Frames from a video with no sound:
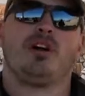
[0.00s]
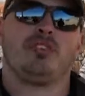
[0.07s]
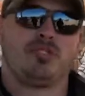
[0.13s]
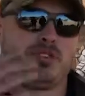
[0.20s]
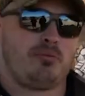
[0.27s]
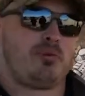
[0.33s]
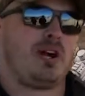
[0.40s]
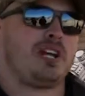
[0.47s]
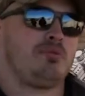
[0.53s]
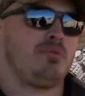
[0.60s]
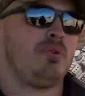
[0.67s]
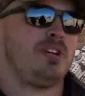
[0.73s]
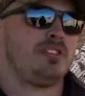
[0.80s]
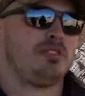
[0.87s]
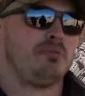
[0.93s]
also the price
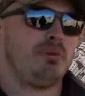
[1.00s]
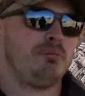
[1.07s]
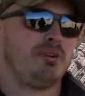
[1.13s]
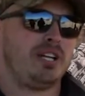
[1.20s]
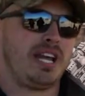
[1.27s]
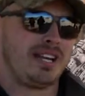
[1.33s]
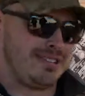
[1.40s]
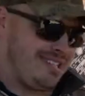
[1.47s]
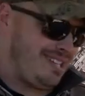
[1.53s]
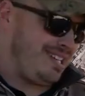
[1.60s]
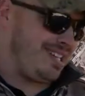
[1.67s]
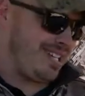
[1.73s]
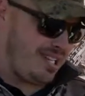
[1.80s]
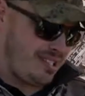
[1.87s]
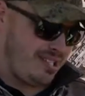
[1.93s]
point, so people can actually
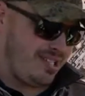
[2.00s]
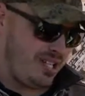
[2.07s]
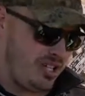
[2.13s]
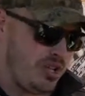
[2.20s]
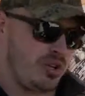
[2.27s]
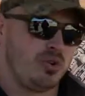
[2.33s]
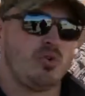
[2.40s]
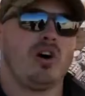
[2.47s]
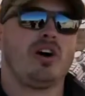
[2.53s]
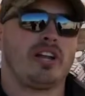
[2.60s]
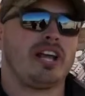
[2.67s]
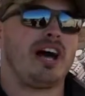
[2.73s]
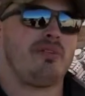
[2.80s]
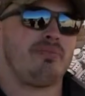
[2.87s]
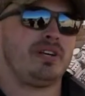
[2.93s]
get into a good
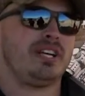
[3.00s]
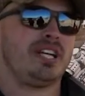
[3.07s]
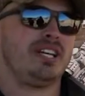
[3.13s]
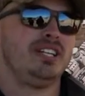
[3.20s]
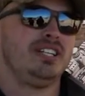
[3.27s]
quality optic